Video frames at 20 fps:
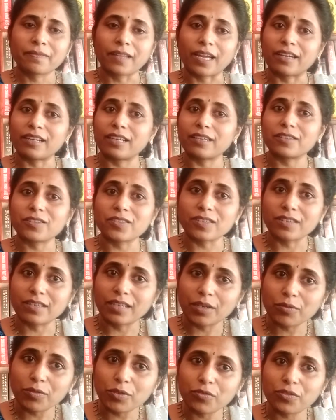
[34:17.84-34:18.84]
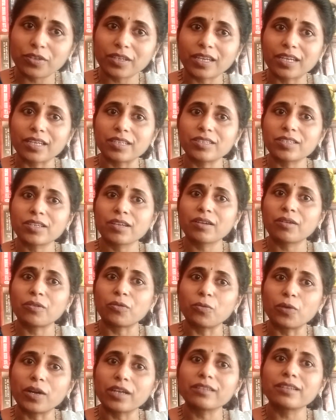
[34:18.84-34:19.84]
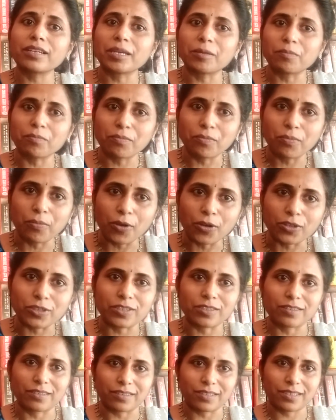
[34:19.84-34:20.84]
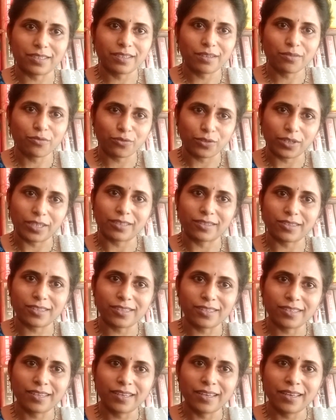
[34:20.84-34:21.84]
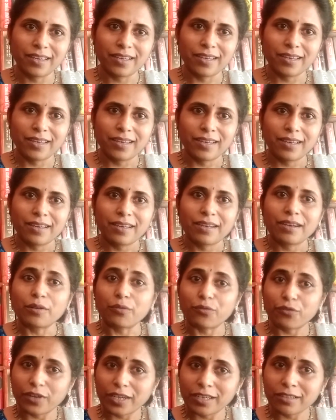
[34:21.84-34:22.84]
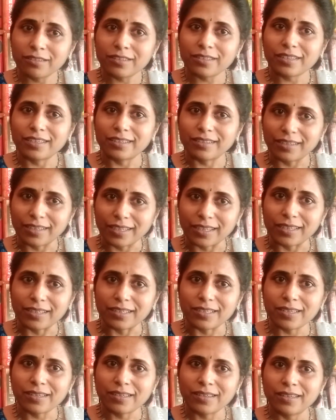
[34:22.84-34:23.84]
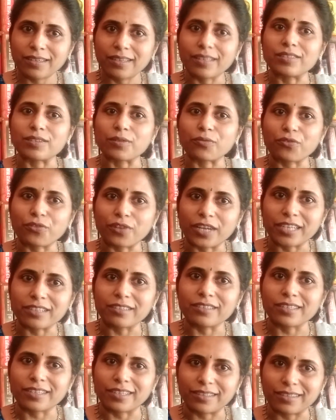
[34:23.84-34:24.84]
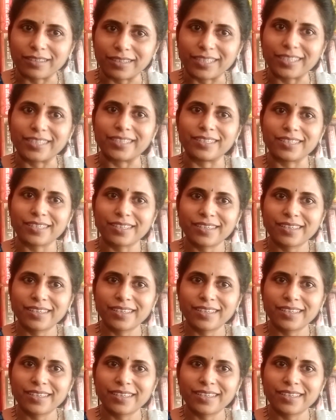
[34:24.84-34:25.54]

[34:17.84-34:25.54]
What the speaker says: And let us never forget one important phrase: a friend in need is a friend indeed.